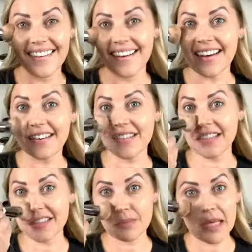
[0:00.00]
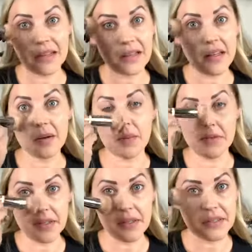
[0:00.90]
I don't really smile in a lot of my
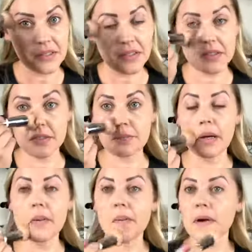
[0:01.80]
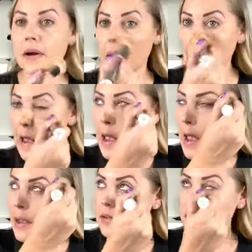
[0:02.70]
videos. I need to smile more
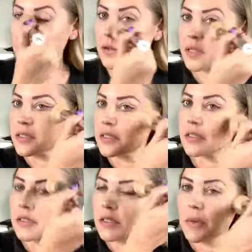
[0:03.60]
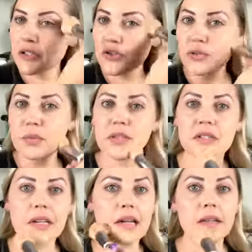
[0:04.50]
so that you guys get to see my true
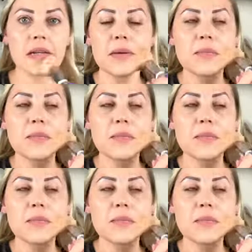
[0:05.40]
personality.